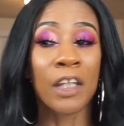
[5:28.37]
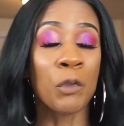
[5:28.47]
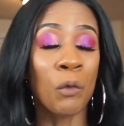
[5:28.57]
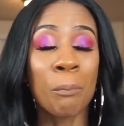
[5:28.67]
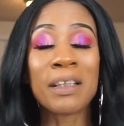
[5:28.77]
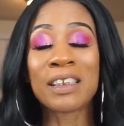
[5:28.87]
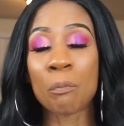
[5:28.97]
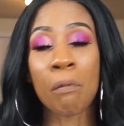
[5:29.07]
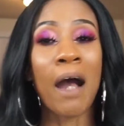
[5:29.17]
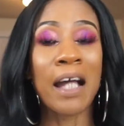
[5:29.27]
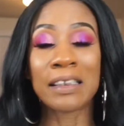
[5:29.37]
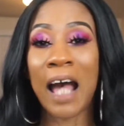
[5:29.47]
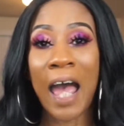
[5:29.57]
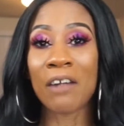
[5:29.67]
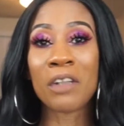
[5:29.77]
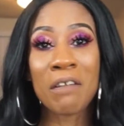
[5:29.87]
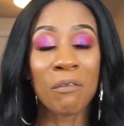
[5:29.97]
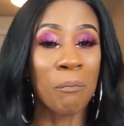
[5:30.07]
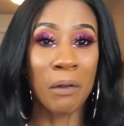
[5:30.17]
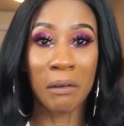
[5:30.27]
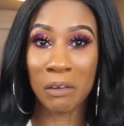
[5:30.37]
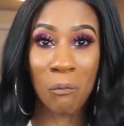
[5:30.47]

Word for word: You would be surprised that I don't even barely